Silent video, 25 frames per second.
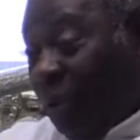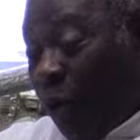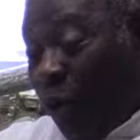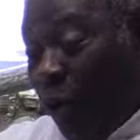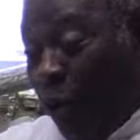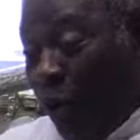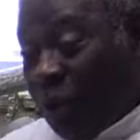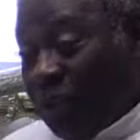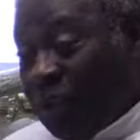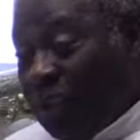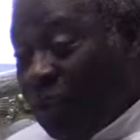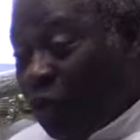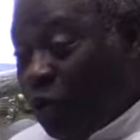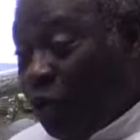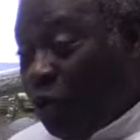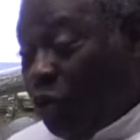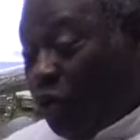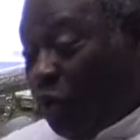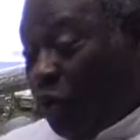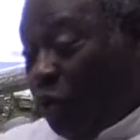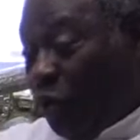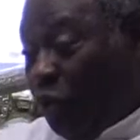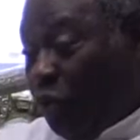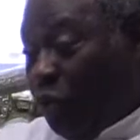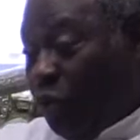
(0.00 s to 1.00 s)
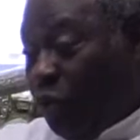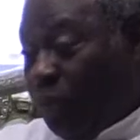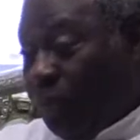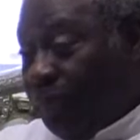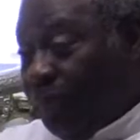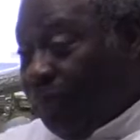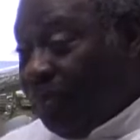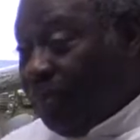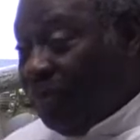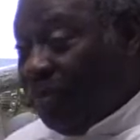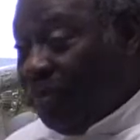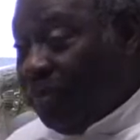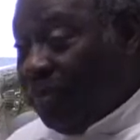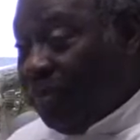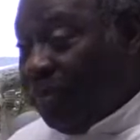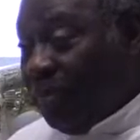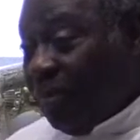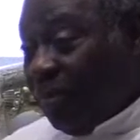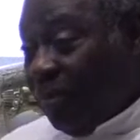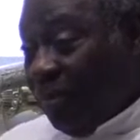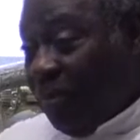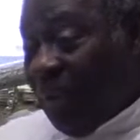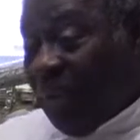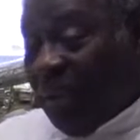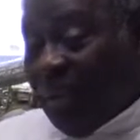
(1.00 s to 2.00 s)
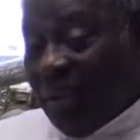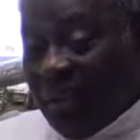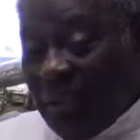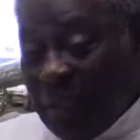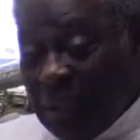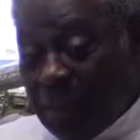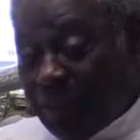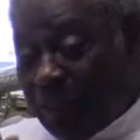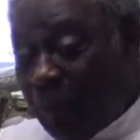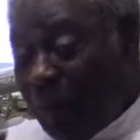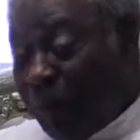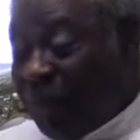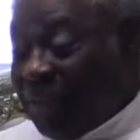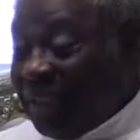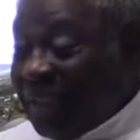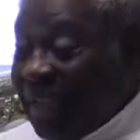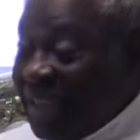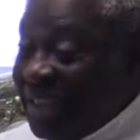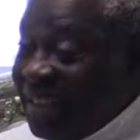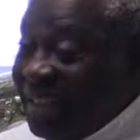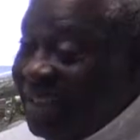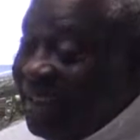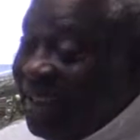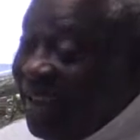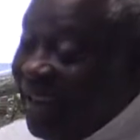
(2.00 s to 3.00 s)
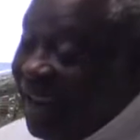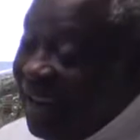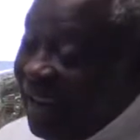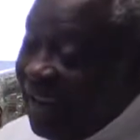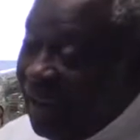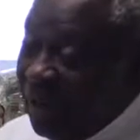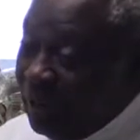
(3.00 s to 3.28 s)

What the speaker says: cut into two. This prophet Isaiah.